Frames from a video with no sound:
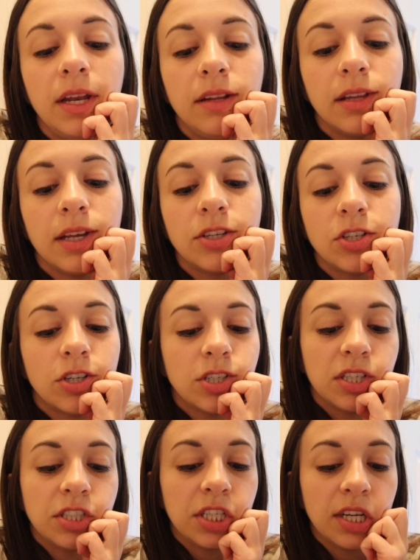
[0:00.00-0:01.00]
in and like start
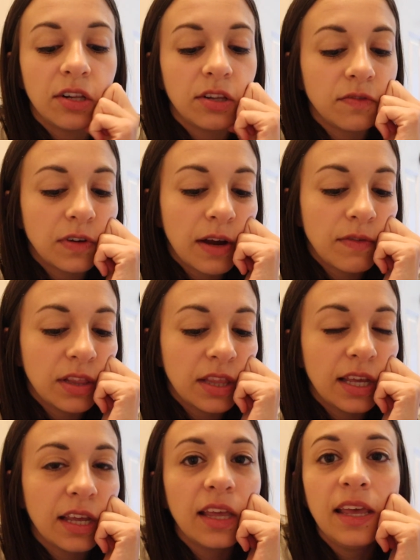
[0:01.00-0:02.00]
touching all over
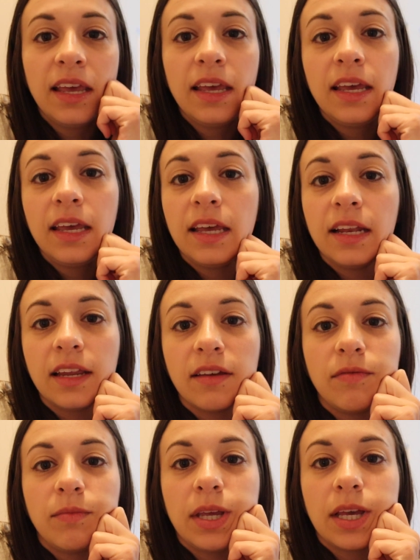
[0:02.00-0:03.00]
everything and
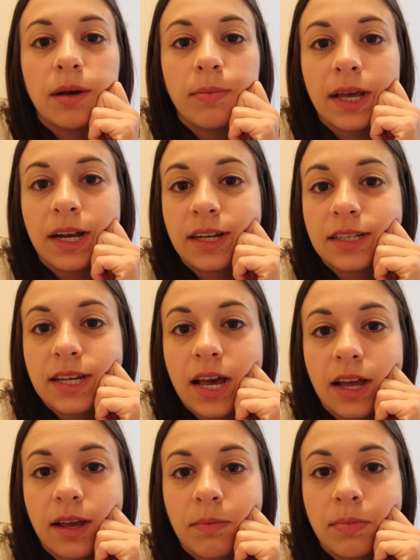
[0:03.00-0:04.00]
give me a panic
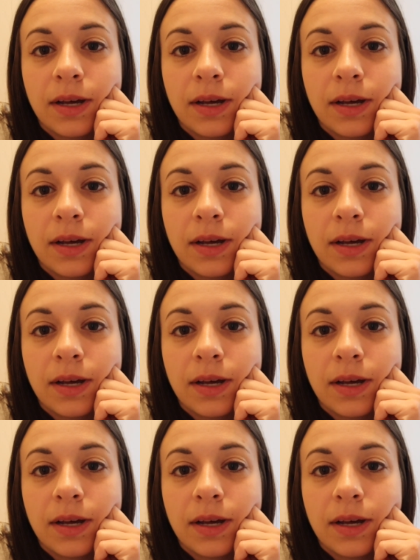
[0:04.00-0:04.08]
attack.